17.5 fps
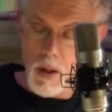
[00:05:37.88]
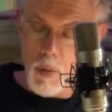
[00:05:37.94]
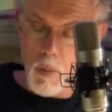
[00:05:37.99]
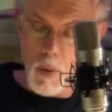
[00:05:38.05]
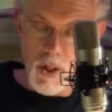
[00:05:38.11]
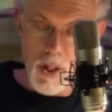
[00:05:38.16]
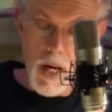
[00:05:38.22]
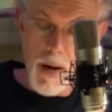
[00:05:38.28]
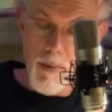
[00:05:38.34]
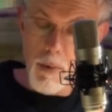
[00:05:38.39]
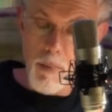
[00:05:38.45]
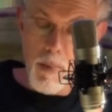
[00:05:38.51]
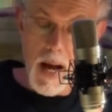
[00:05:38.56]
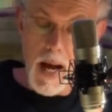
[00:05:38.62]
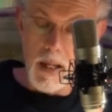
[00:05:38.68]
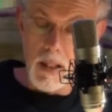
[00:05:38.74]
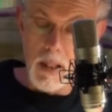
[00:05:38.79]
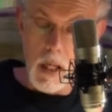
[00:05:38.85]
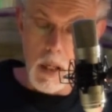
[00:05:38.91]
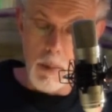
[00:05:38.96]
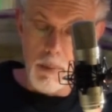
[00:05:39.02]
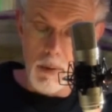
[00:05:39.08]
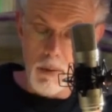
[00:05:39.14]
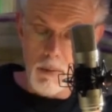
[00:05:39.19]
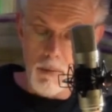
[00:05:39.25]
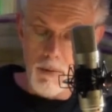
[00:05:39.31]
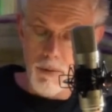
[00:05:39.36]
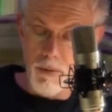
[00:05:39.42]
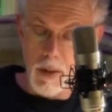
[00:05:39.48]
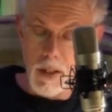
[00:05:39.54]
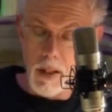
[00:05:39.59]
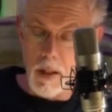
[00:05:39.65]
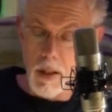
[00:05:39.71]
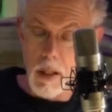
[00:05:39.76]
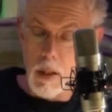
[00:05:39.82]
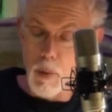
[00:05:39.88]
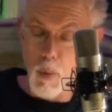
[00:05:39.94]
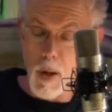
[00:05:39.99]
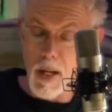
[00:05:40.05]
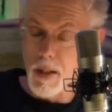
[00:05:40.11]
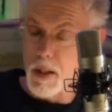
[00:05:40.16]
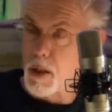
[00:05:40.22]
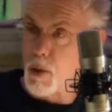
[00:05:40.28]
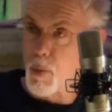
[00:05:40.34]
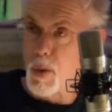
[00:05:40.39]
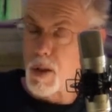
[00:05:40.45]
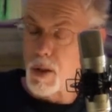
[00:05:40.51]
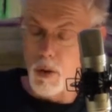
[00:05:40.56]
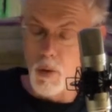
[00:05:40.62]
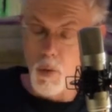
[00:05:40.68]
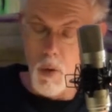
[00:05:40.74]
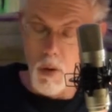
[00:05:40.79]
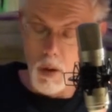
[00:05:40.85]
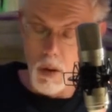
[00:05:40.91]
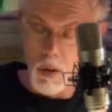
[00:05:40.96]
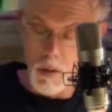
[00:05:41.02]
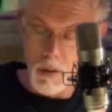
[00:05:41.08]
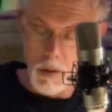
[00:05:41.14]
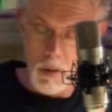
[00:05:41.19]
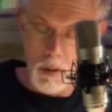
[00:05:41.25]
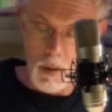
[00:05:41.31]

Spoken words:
which never packed up, flitted, and went into winter quarters.